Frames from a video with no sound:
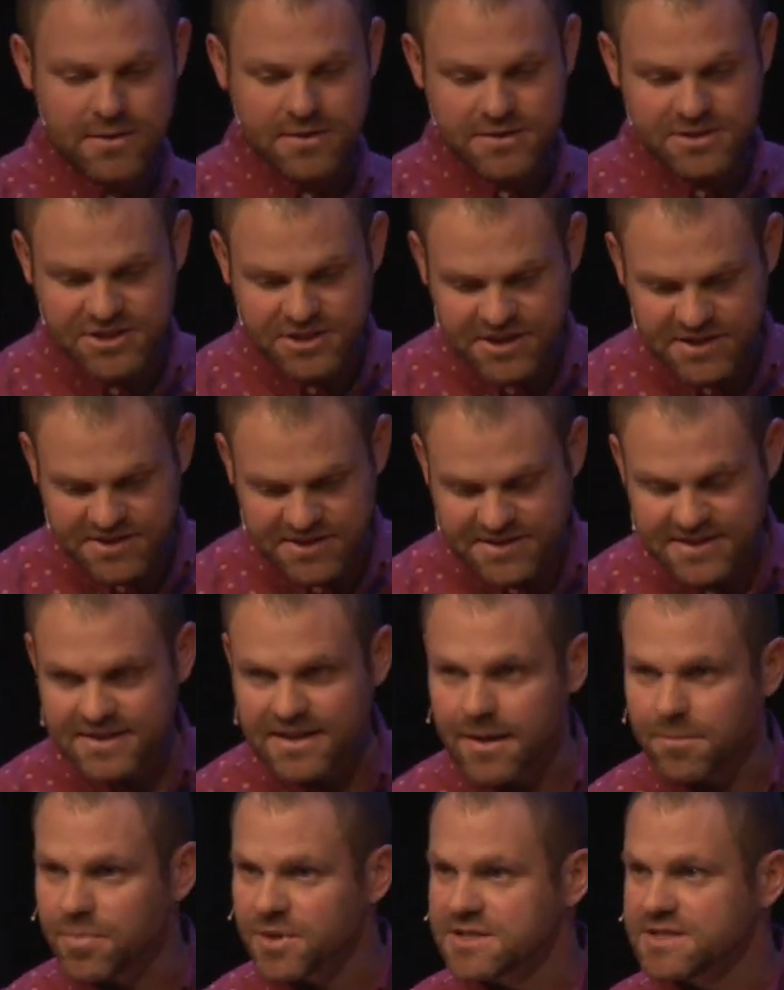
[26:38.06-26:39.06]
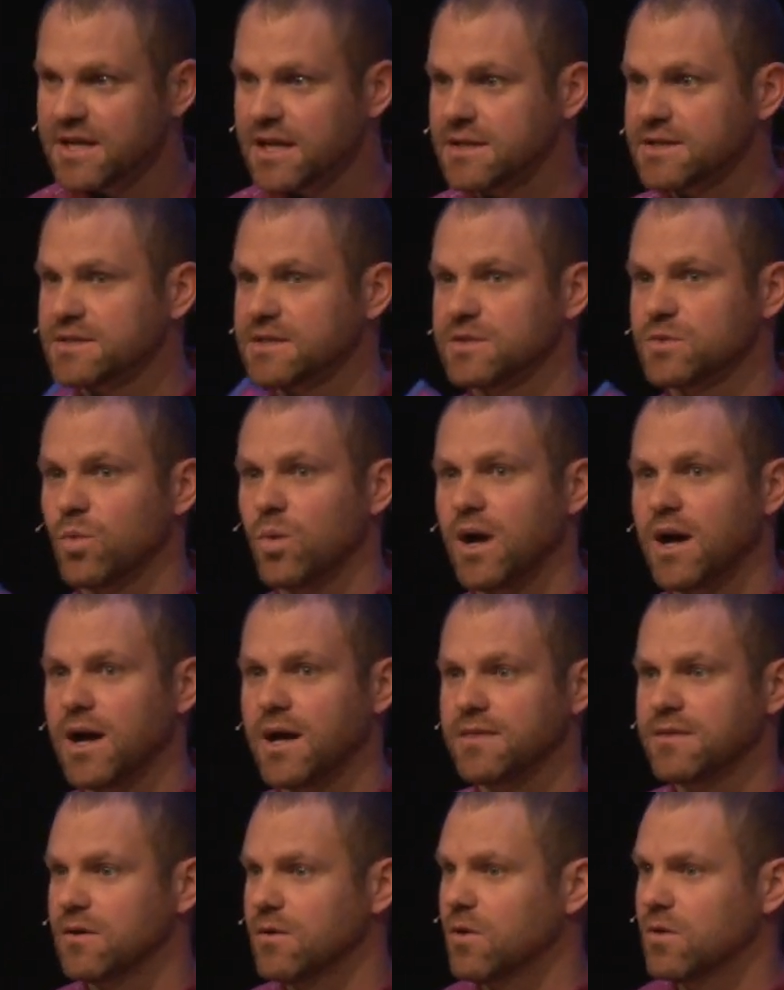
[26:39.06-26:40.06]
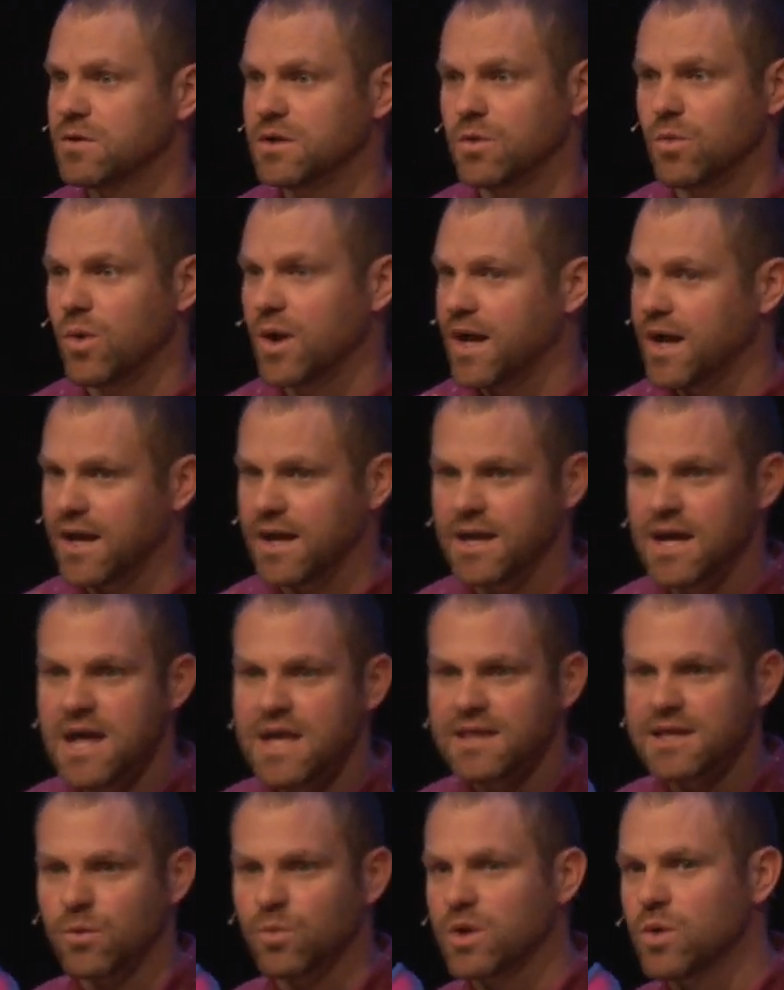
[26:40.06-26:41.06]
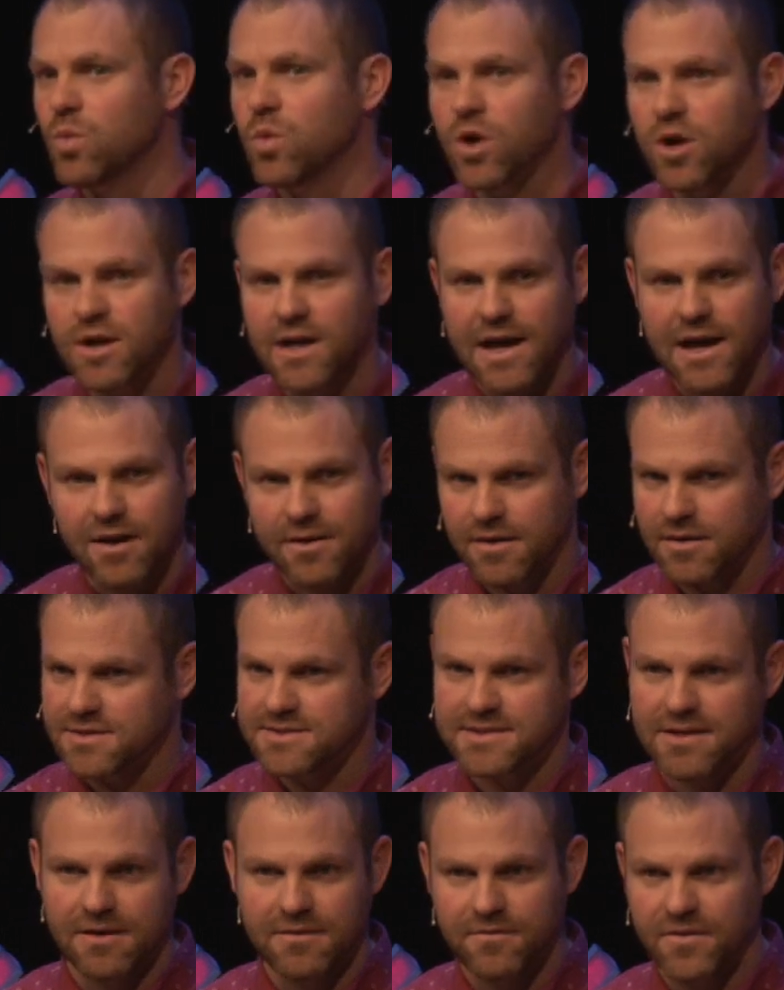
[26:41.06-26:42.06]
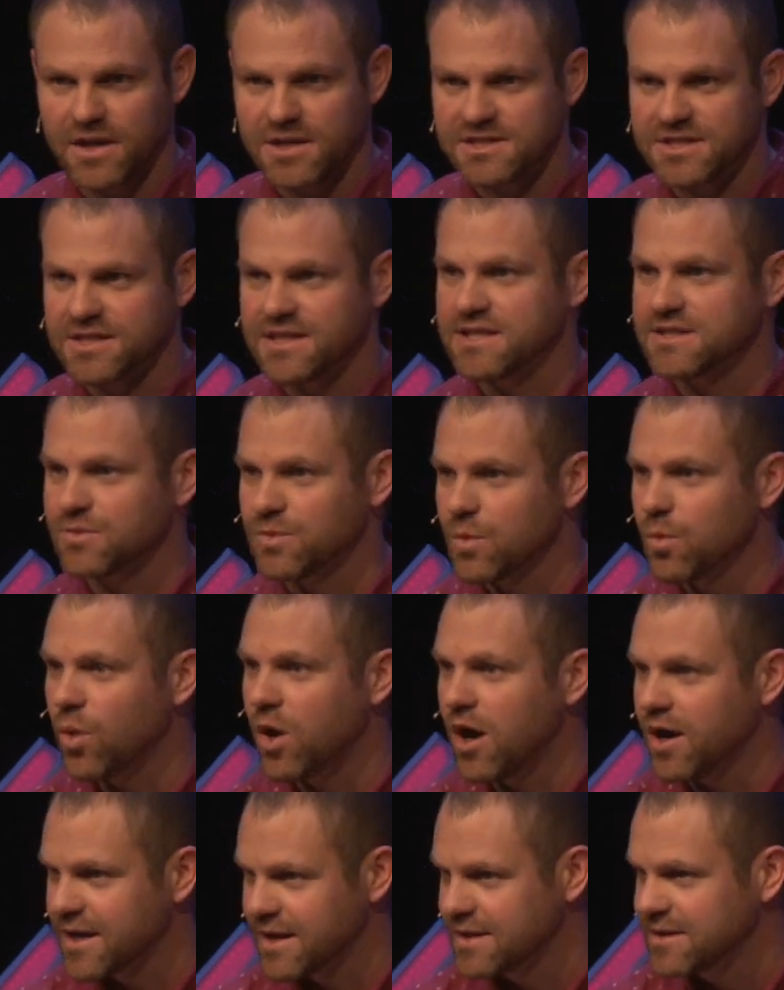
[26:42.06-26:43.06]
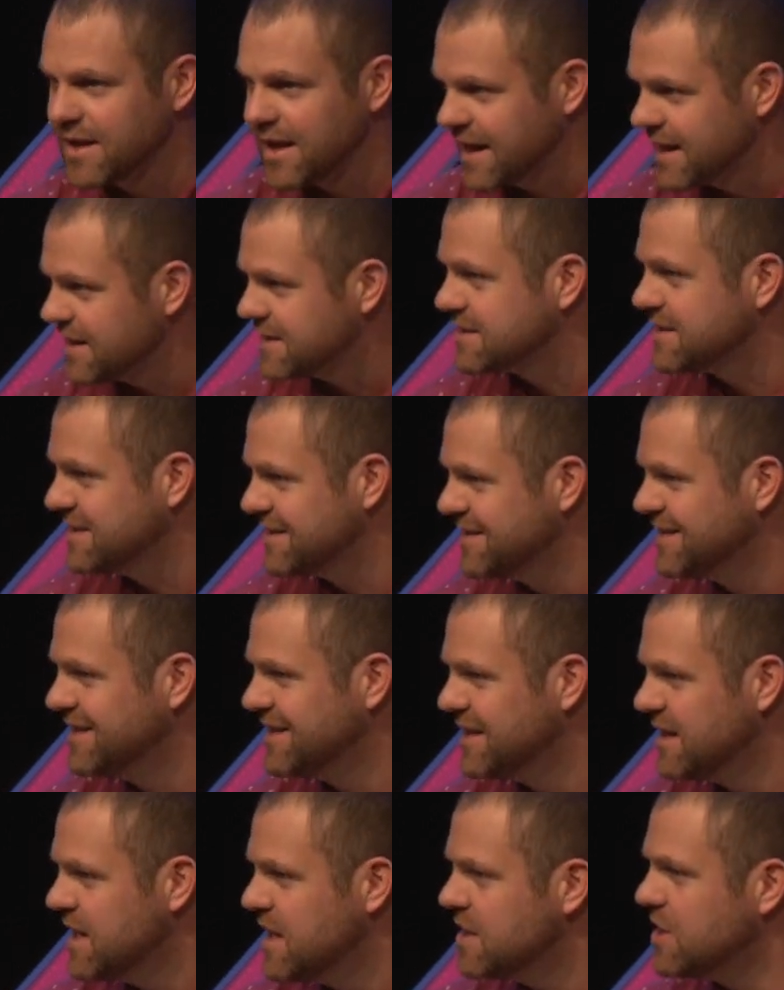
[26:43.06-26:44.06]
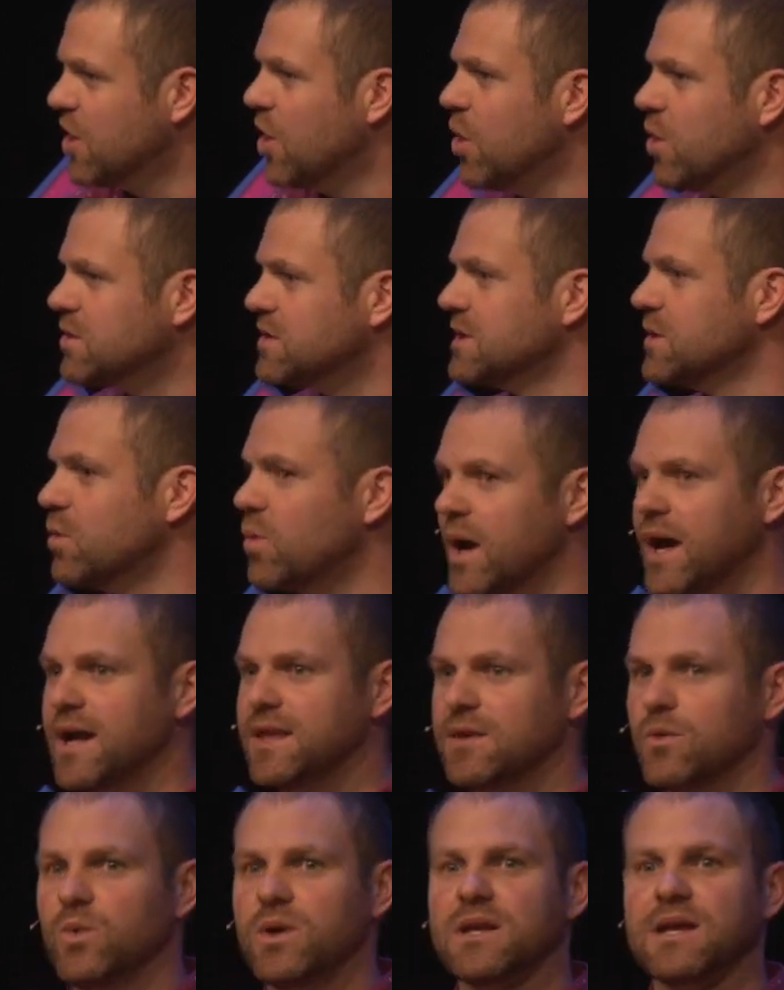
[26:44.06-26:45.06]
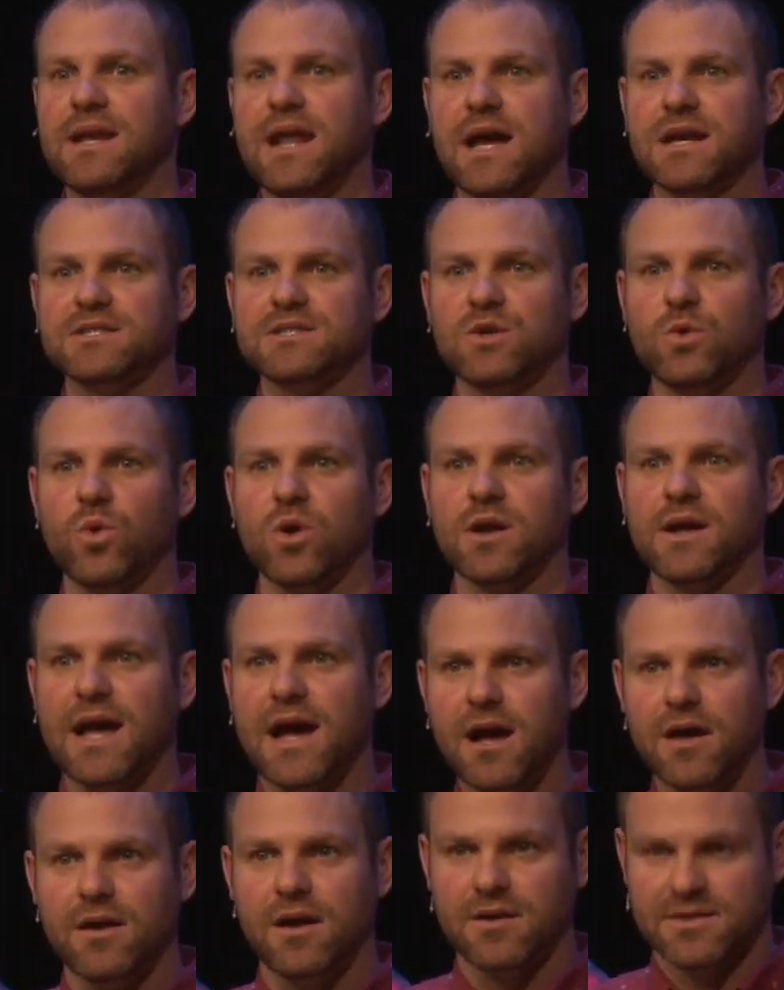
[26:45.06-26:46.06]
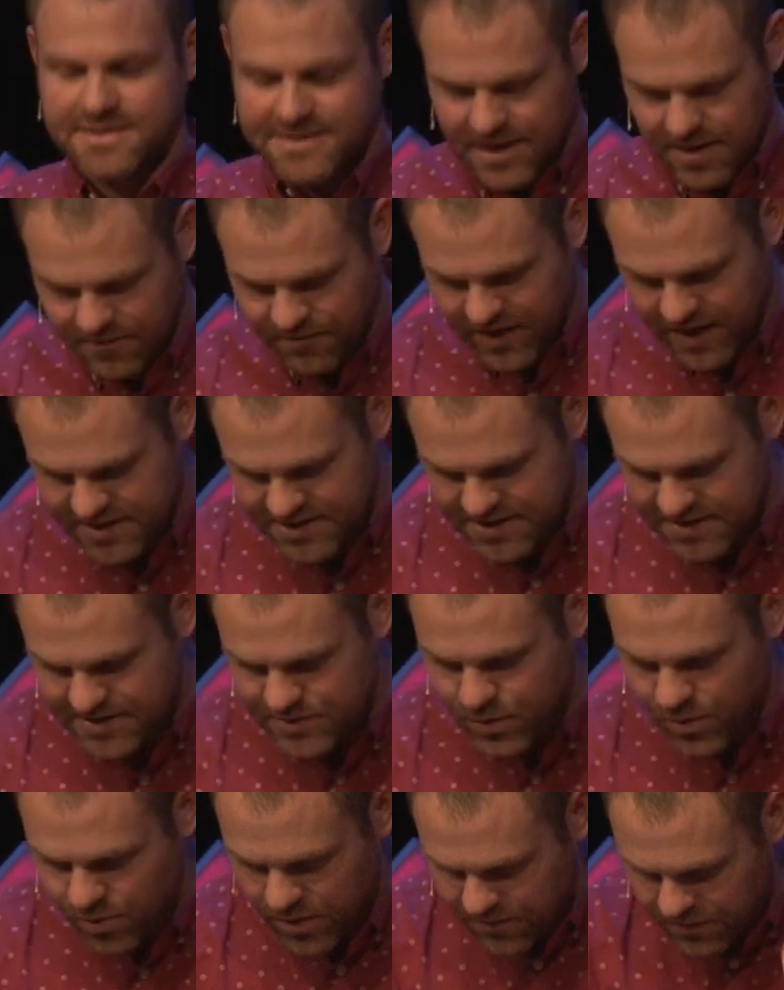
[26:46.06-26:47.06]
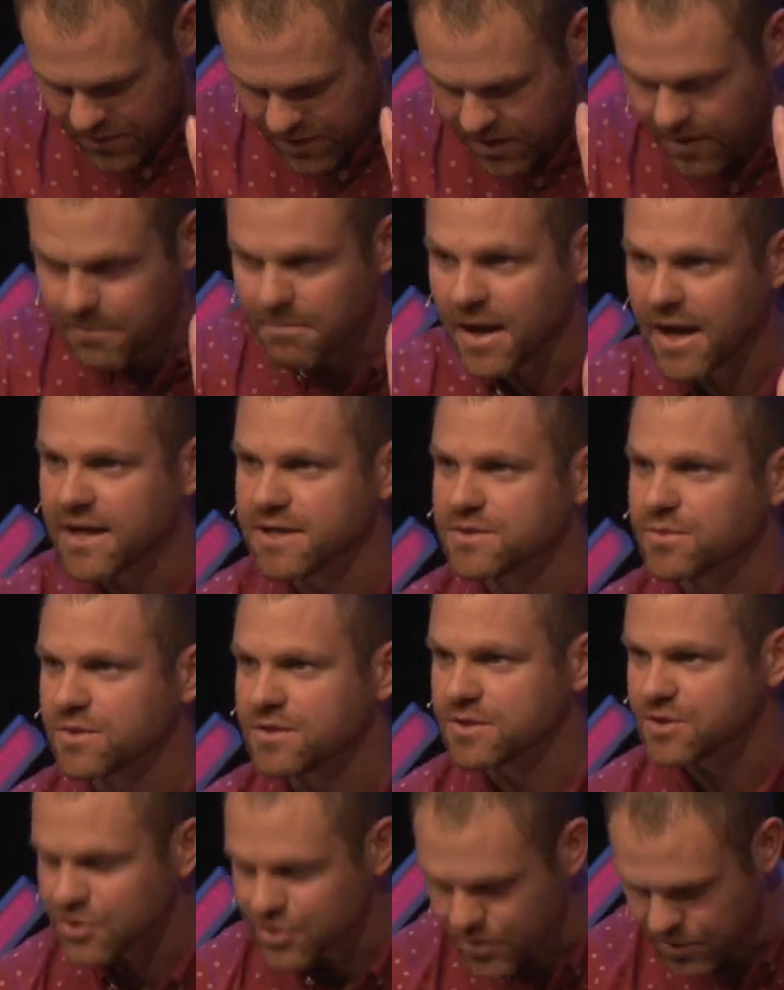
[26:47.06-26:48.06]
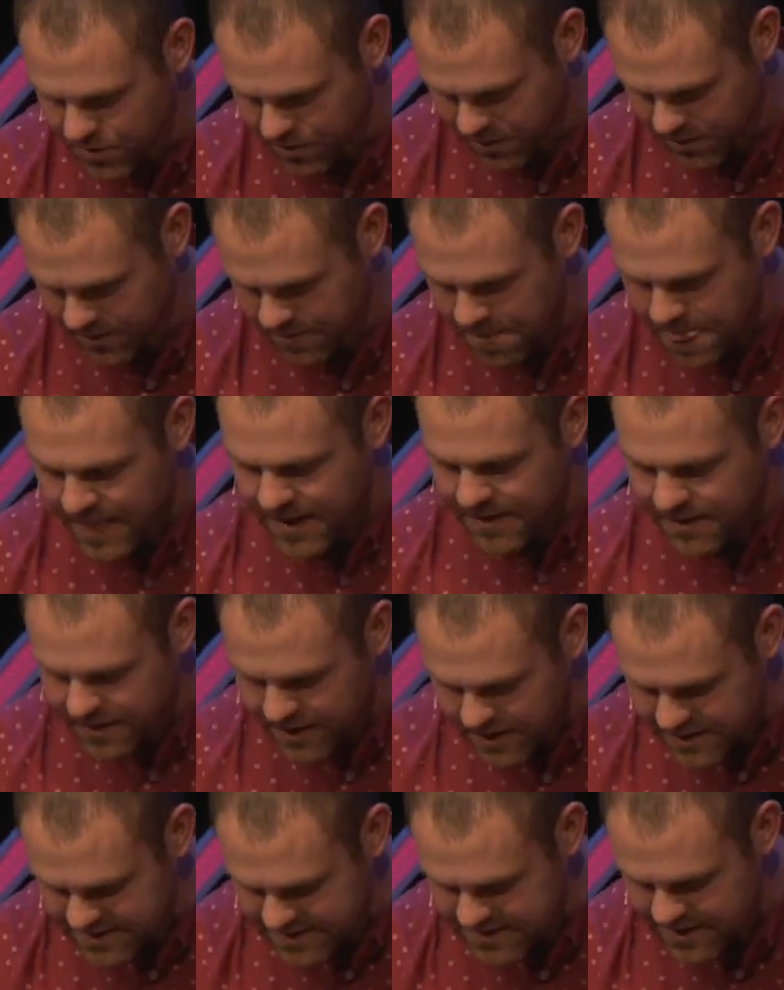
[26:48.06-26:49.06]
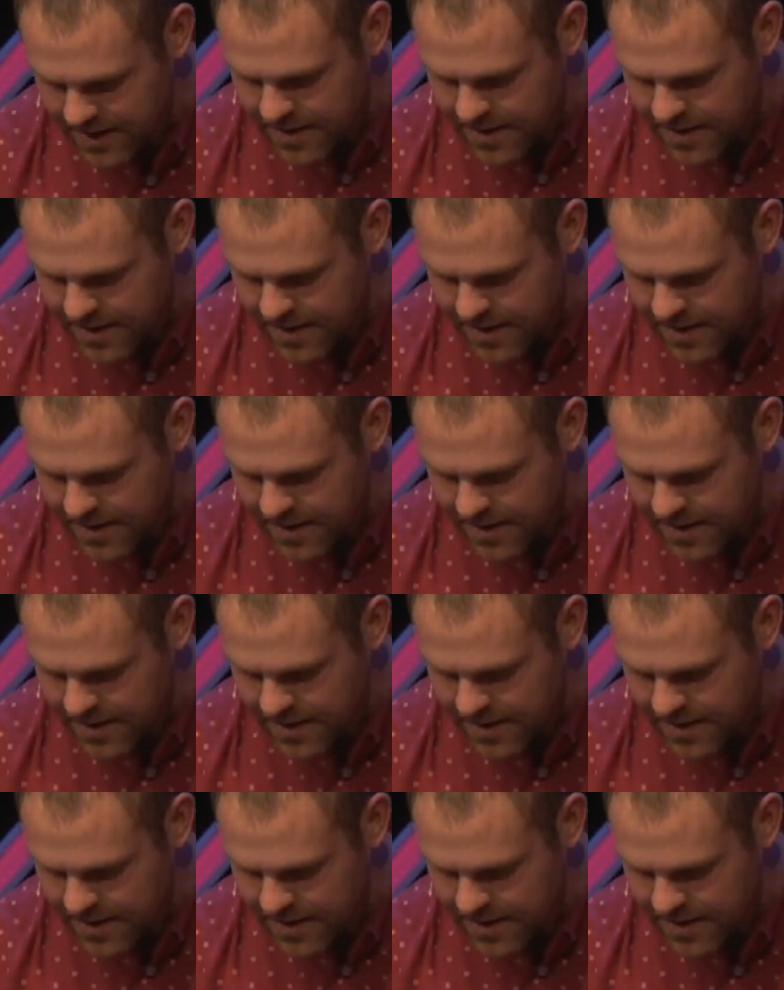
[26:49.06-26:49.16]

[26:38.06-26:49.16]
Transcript: Jesus. And that protects us. Why? The only way that we work out our salvation as we walk in light. The only way that we can actually work out our salvation is when we fill our minds with truth. This